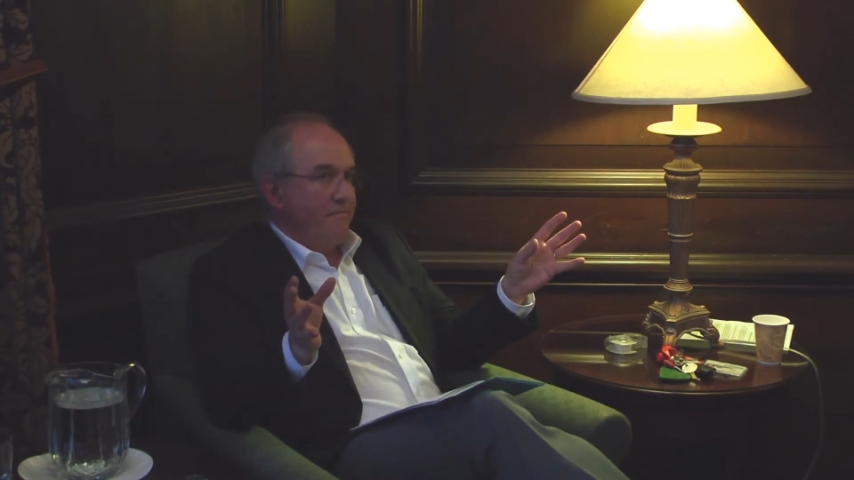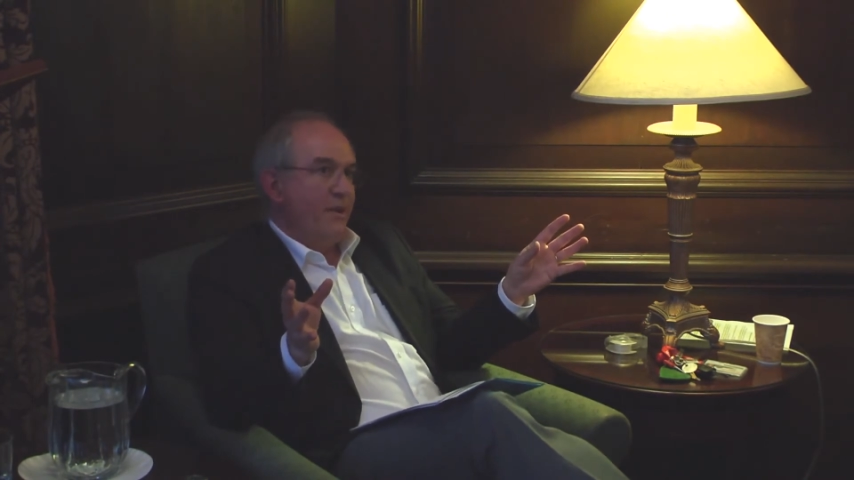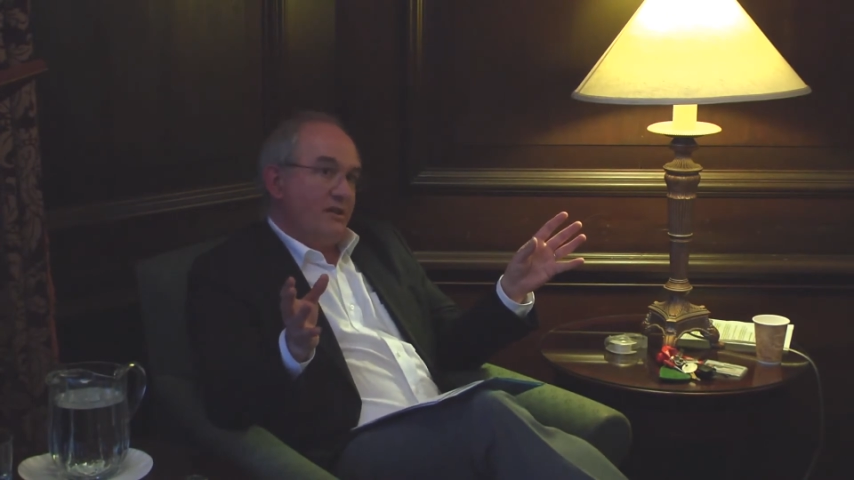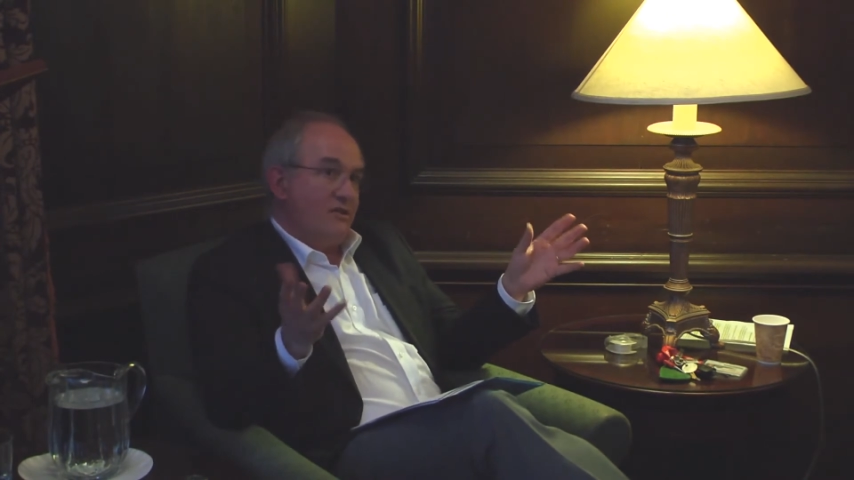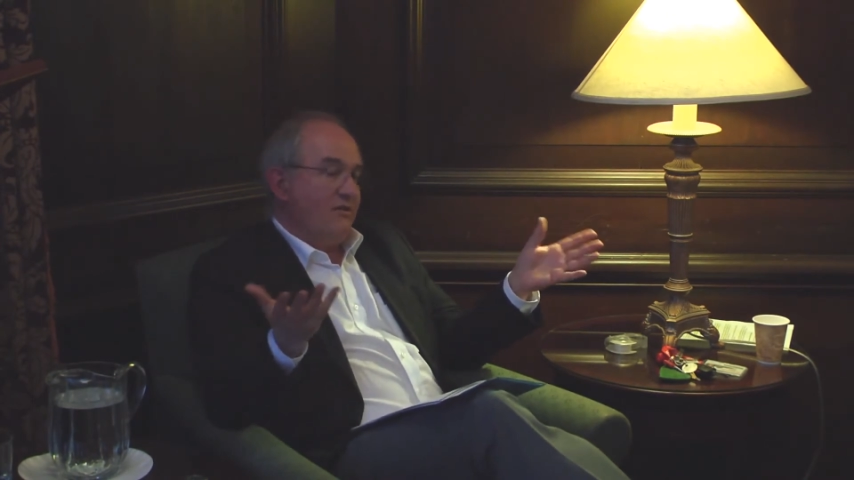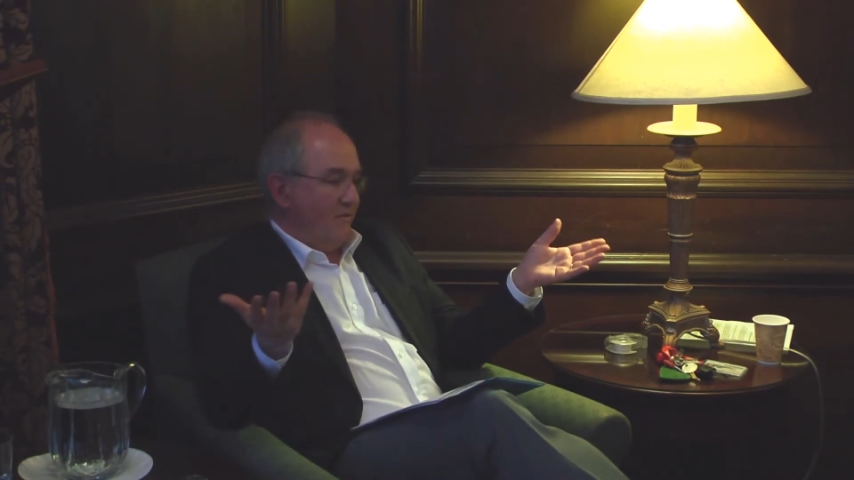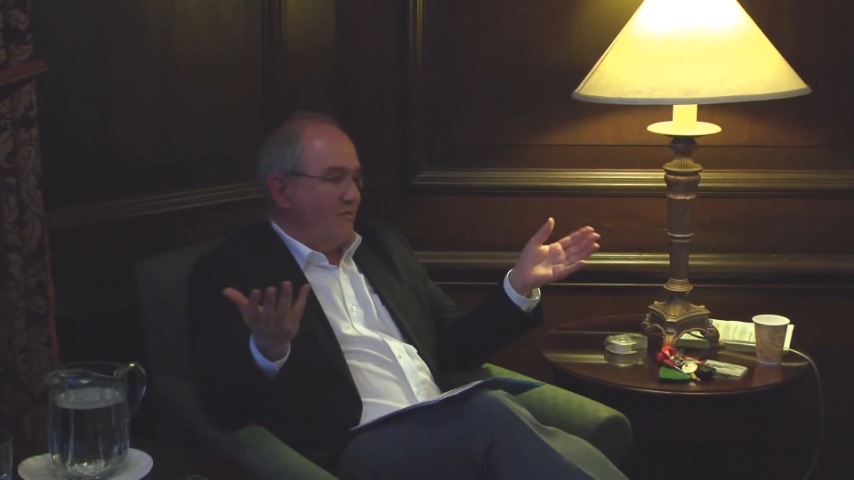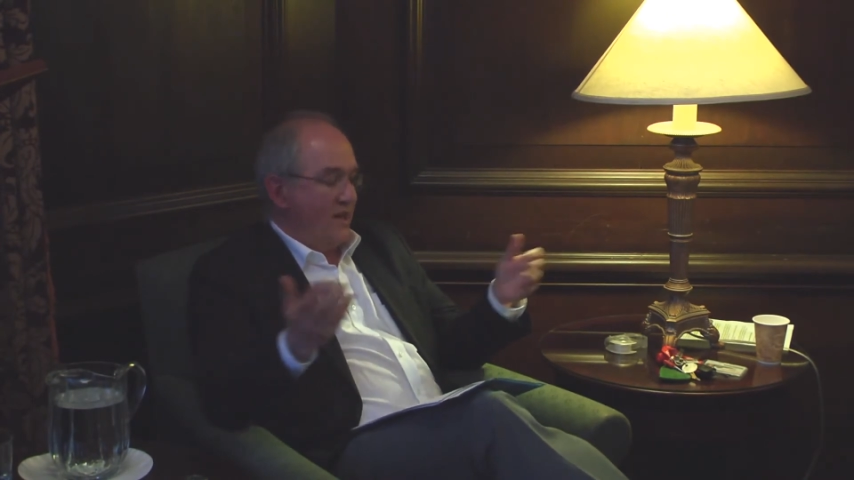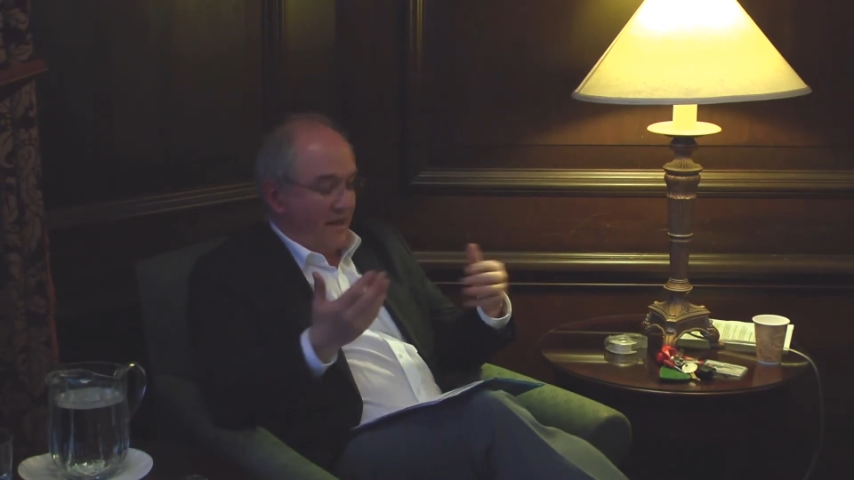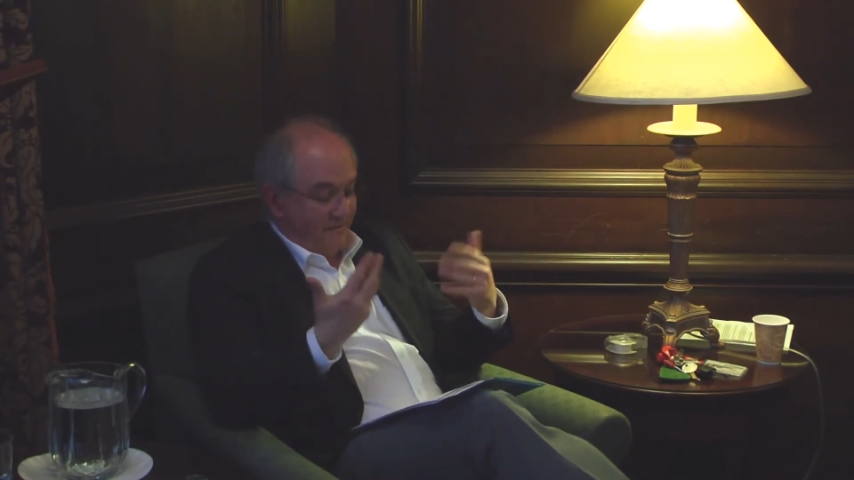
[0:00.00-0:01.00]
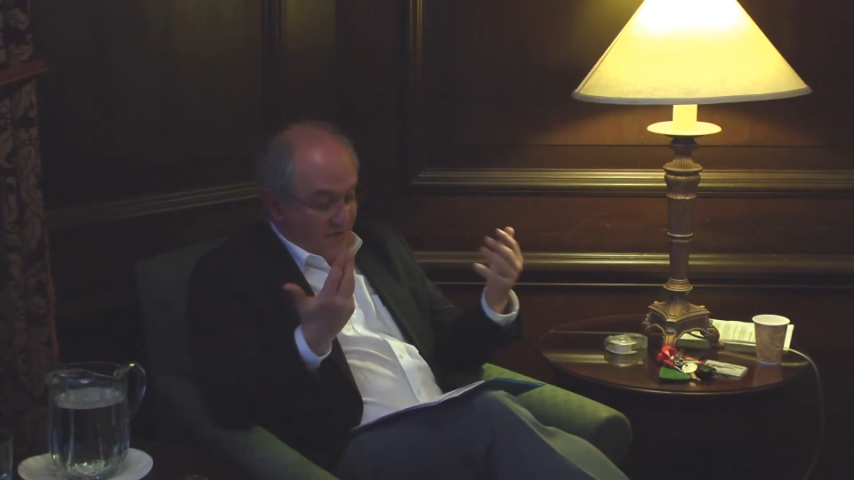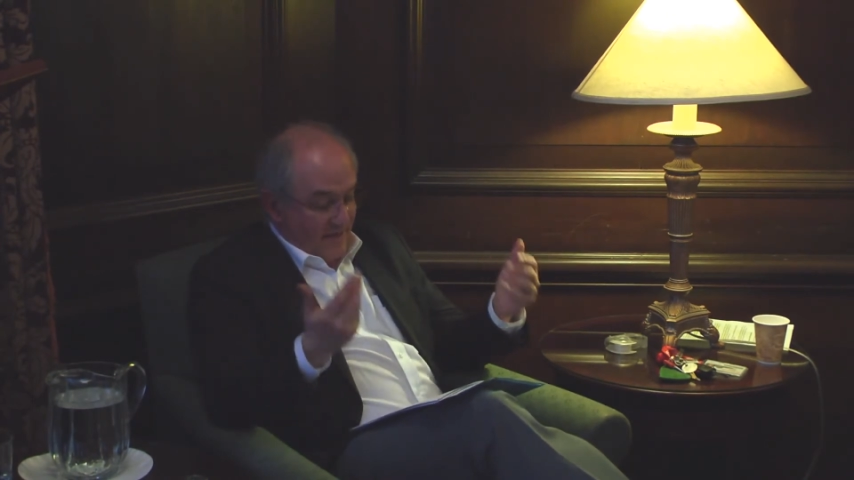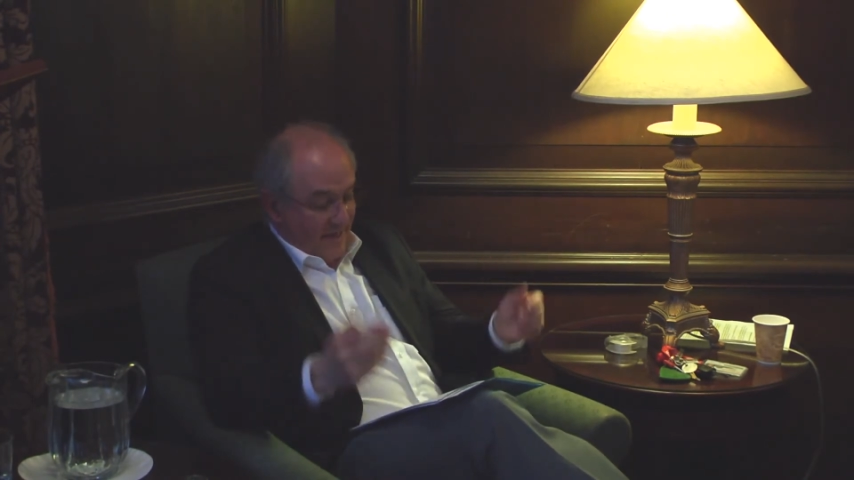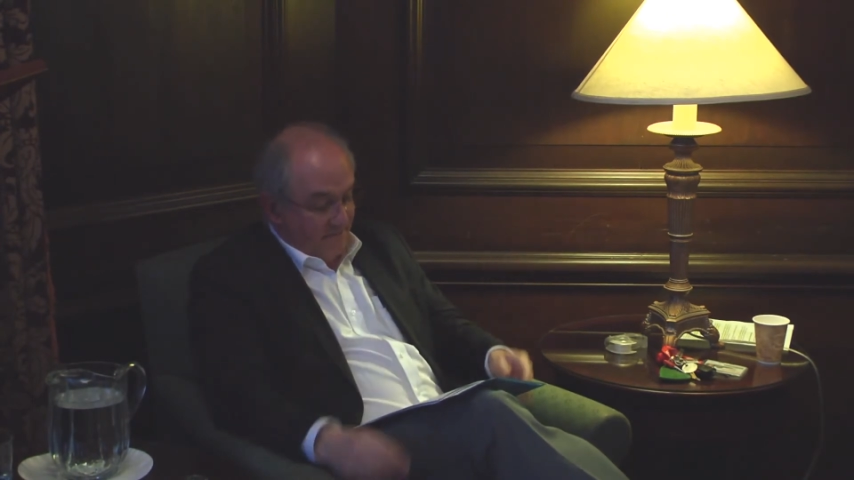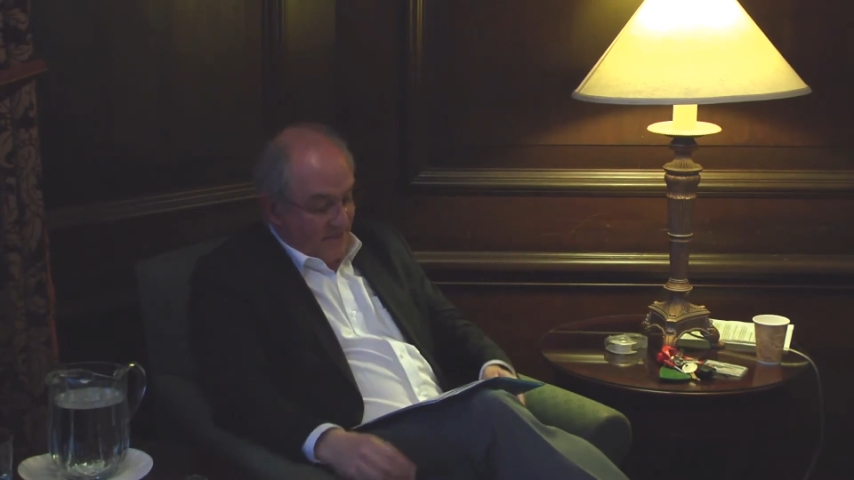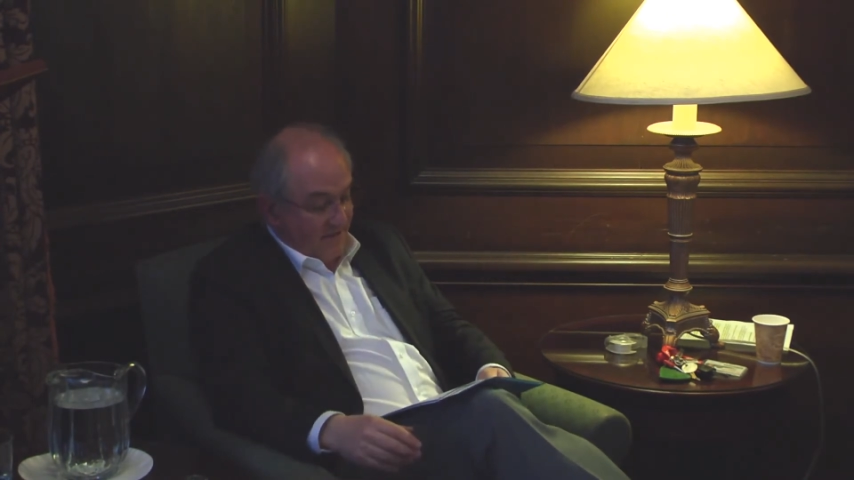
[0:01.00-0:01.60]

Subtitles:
we have to adapt.